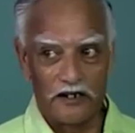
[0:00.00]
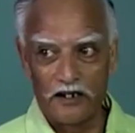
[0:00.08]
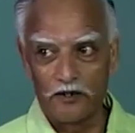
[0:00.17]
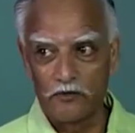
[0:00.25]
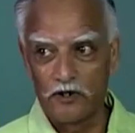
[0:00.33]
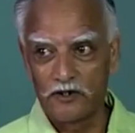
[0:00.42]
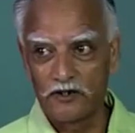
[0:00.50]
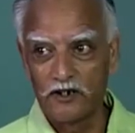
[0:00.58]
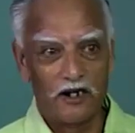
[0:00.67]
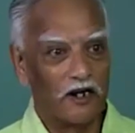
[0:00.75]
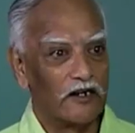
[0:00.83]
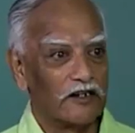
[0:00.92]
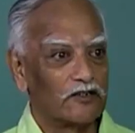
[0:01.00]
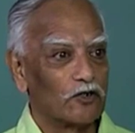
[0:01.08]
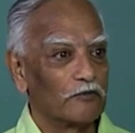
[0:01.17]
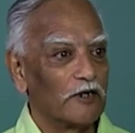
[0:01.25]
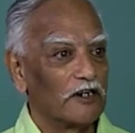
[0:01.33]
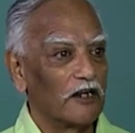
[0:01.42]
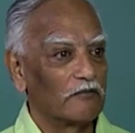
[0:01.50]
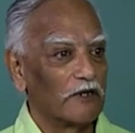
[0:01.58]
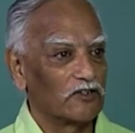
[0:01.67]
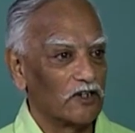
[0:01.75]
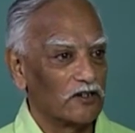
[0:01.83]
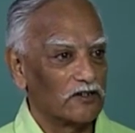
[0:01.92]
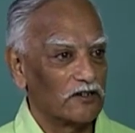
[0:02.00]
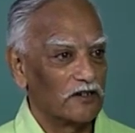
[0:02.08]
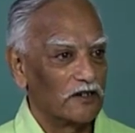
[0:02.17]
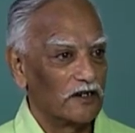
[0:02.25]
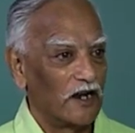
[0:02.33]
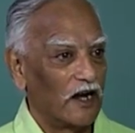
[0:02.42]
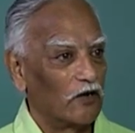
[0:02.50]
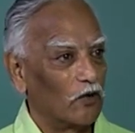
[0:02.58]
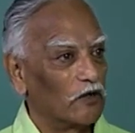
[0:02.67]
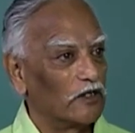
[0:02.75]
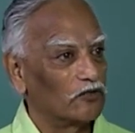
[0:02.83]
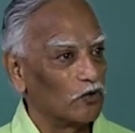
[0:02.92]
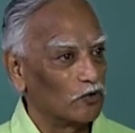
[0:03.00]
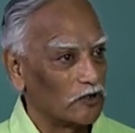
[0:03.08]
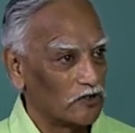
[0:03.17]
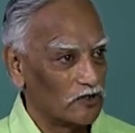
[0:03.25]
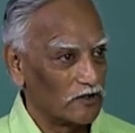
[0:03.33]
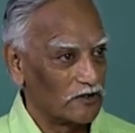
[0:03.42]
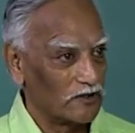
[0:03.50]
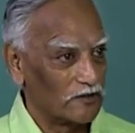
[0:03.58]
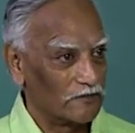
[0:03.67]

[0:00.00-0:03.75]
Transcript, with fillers: In other words, learning should be done by church and only through the church.